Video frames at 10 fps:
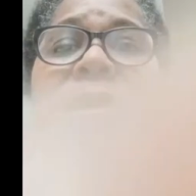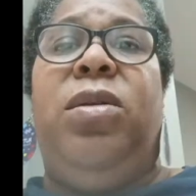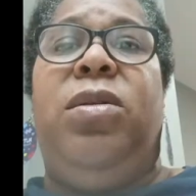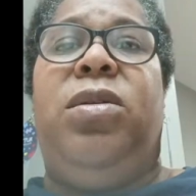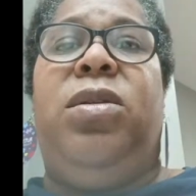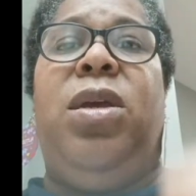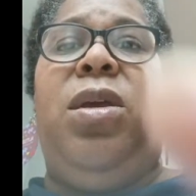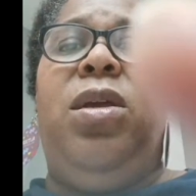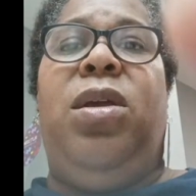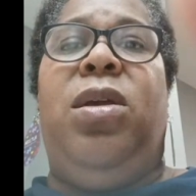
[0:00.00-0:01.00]

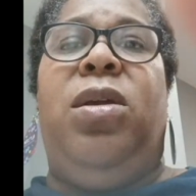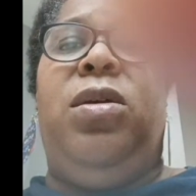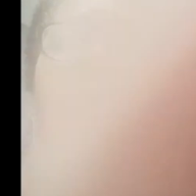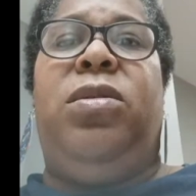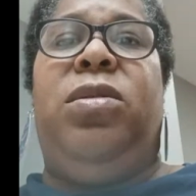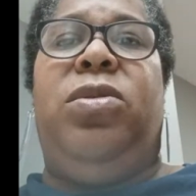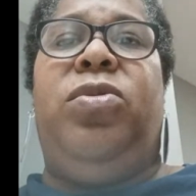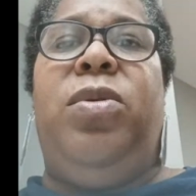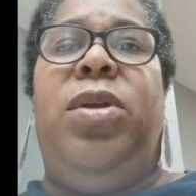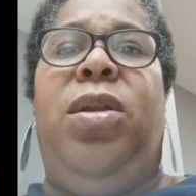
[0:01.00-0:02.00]
Today is the
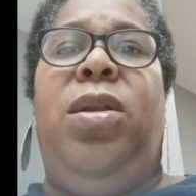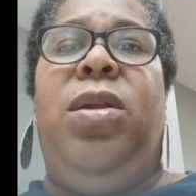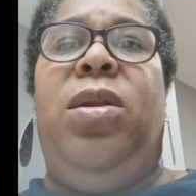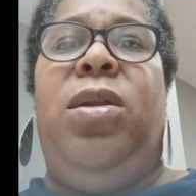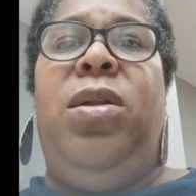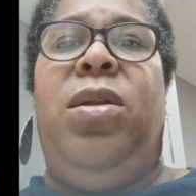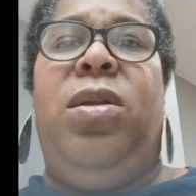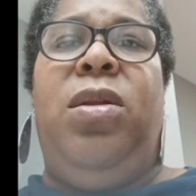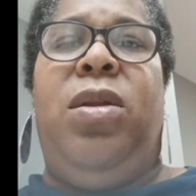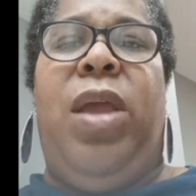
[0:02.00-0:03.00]

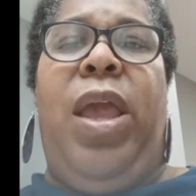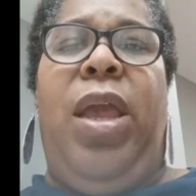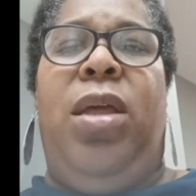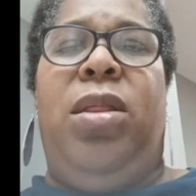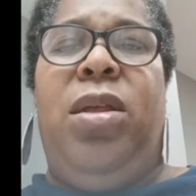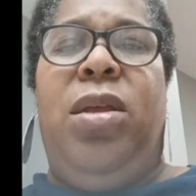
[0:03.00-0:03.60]
28th.